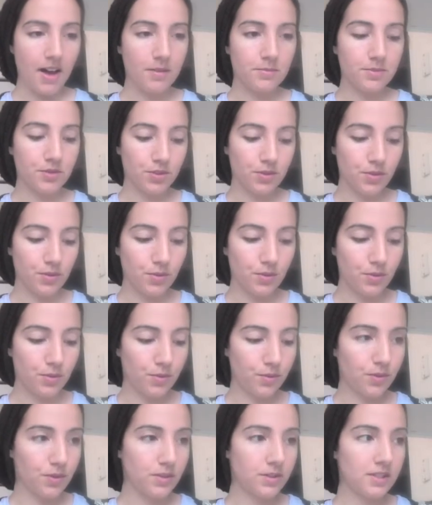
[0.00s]
So
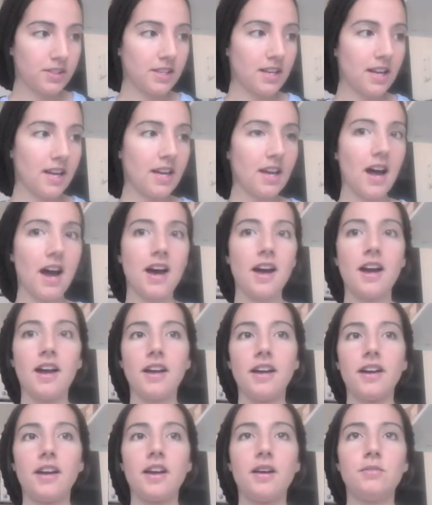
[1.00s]
today
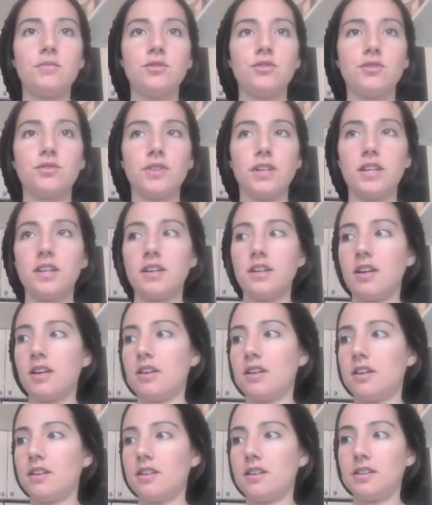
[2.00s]
I am drinking
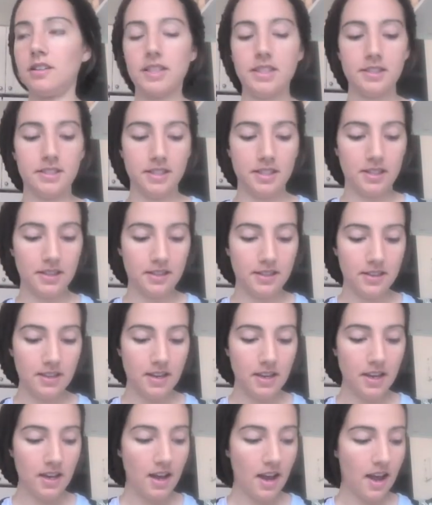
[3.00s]
Linden
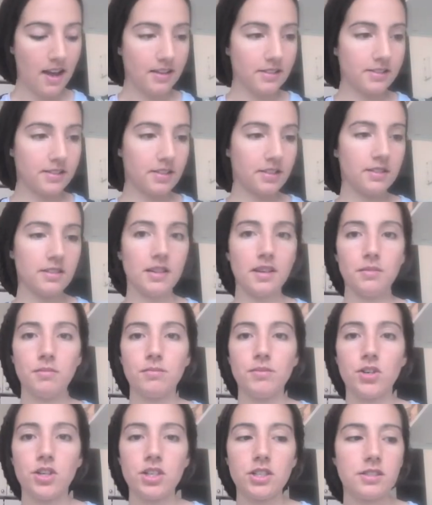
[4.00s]
tea, and since
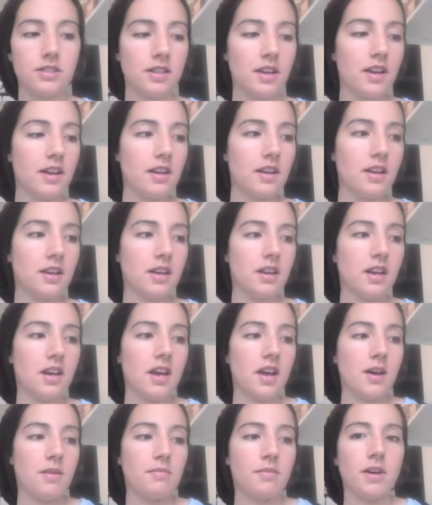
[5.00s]
I'm nursing,
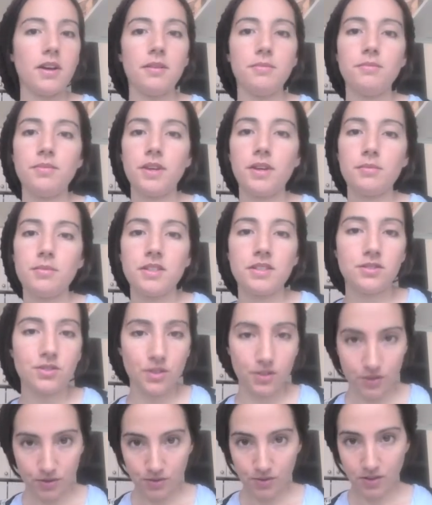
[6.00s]
my baby is
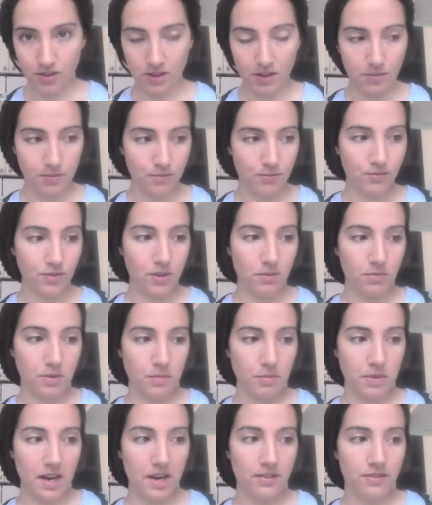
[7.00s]
also going to reap the
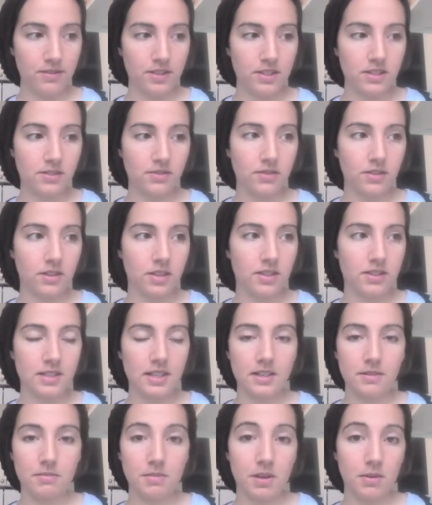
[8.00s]
benefits of the
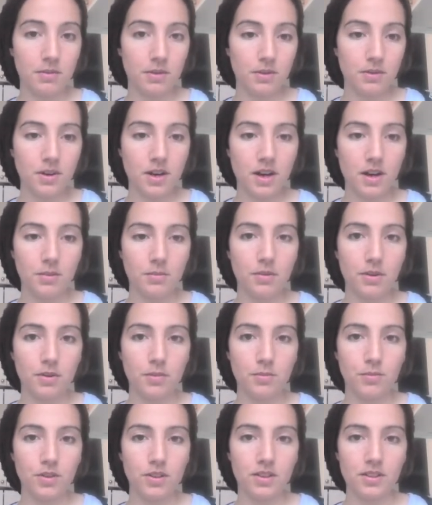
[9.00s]
Linden. Maybe it will help
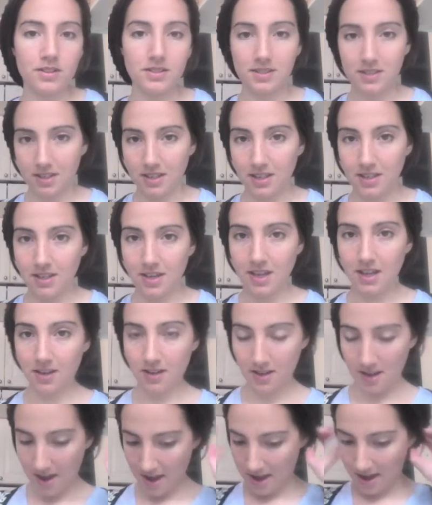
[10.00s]
him with his
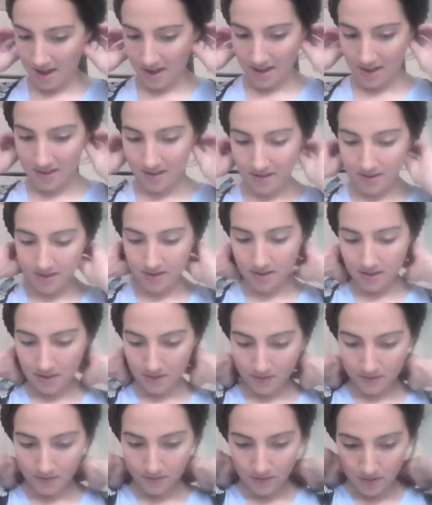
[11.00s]
teething and
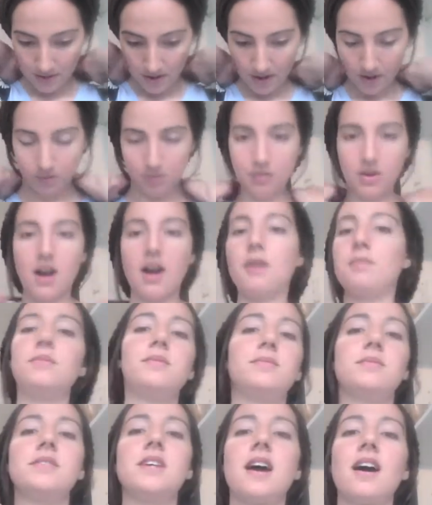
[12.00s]
to help calm
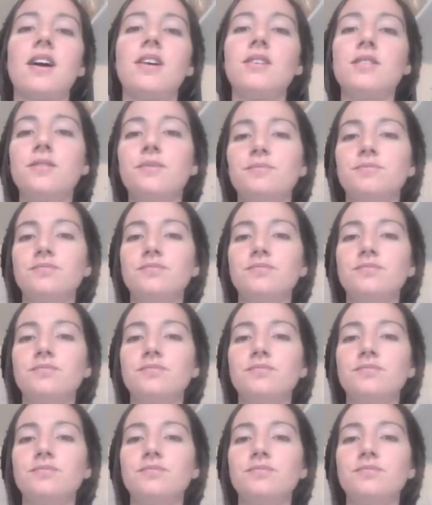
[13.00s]
him down.